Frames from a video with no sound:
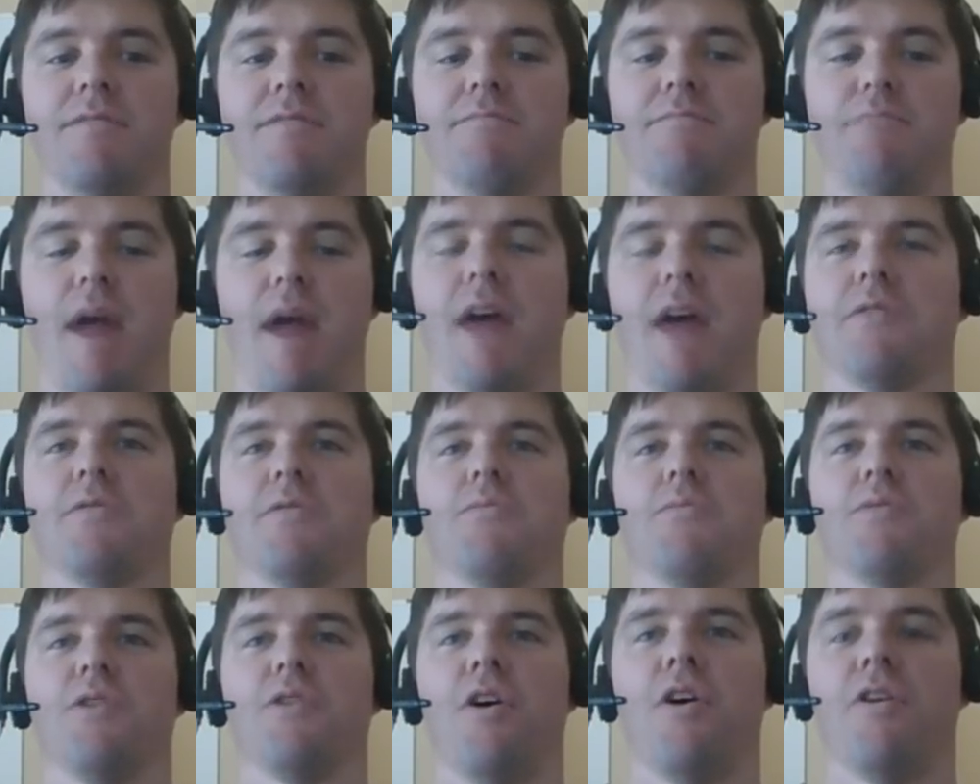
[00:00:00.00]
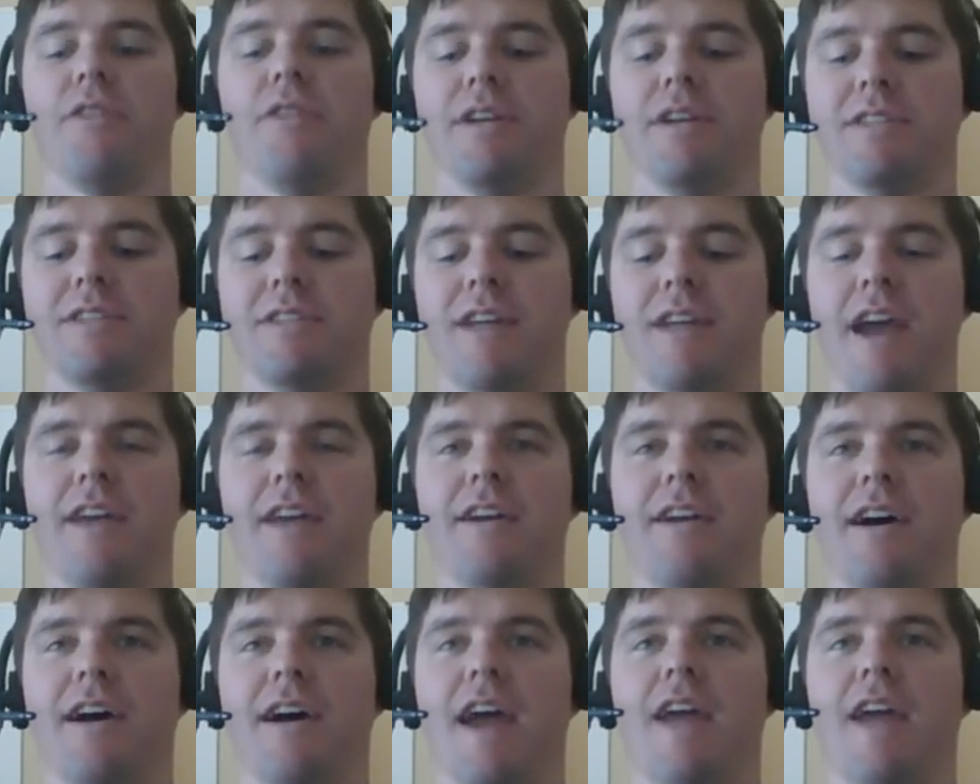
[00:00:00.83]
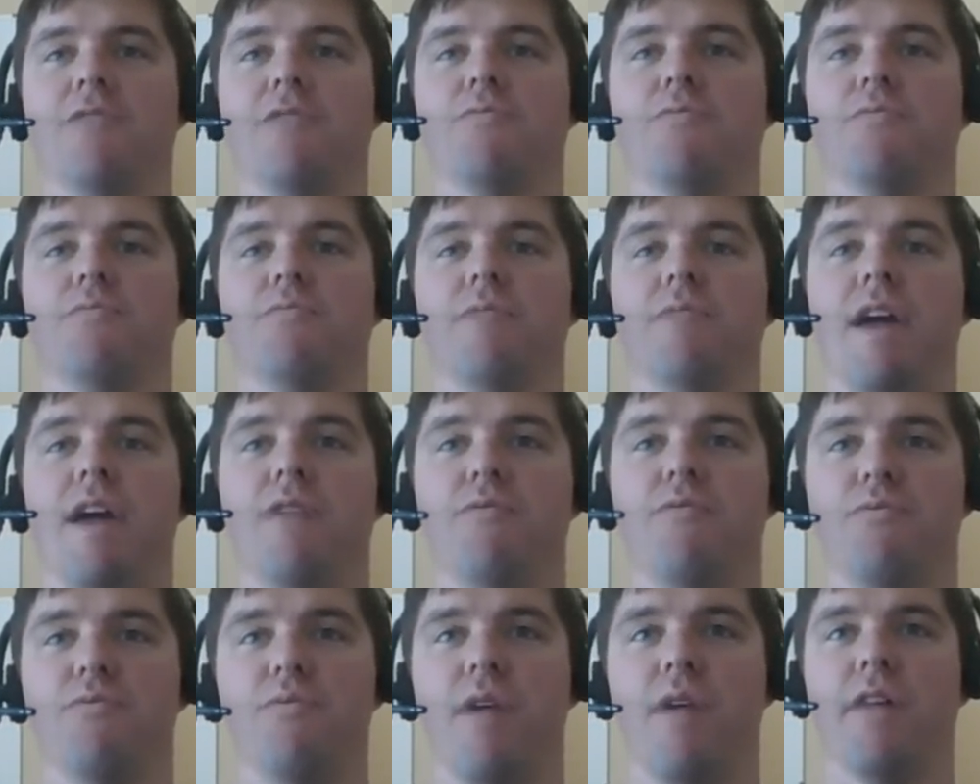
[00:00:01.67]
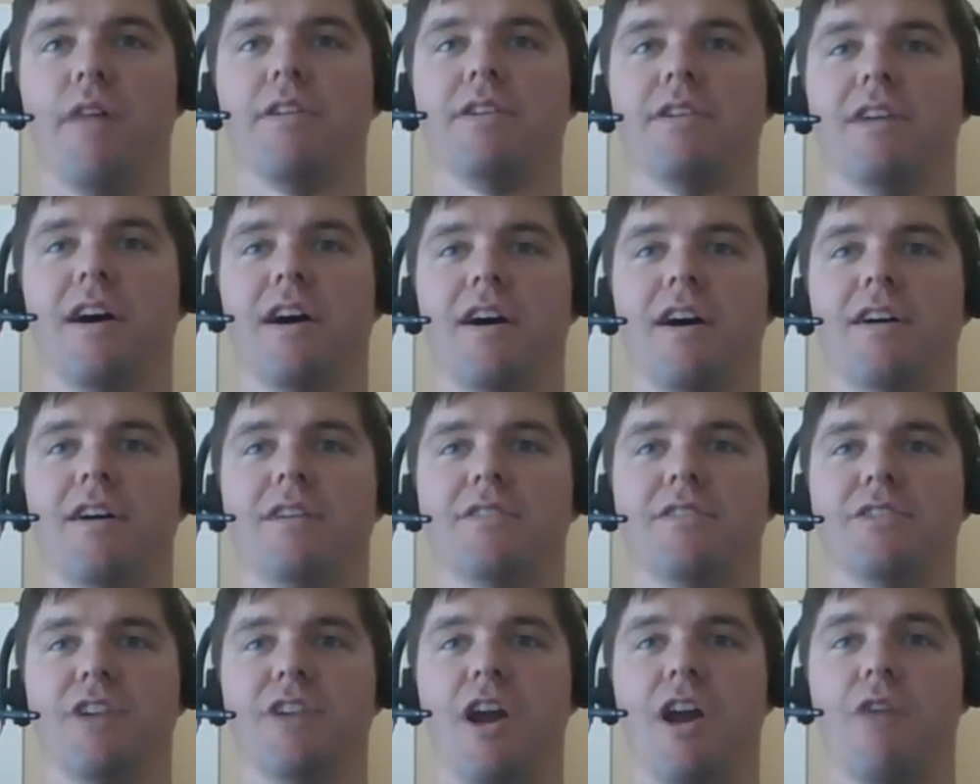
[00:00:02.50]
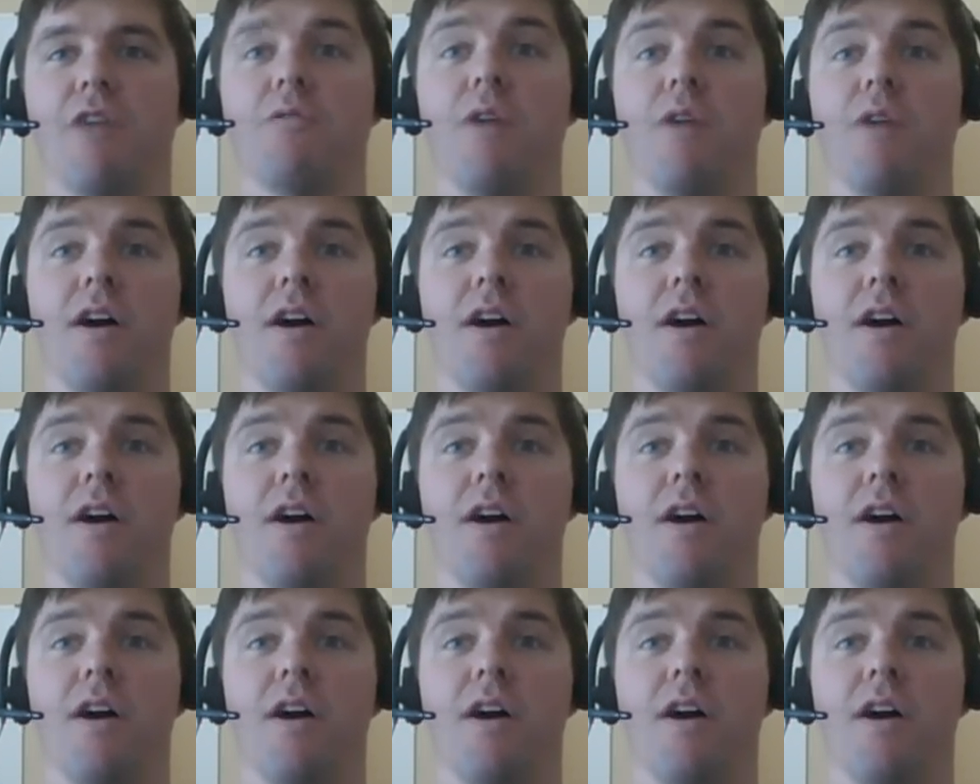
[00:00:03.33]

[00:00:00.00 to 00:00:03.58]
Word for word: pounded with all this data, and it really does, you know,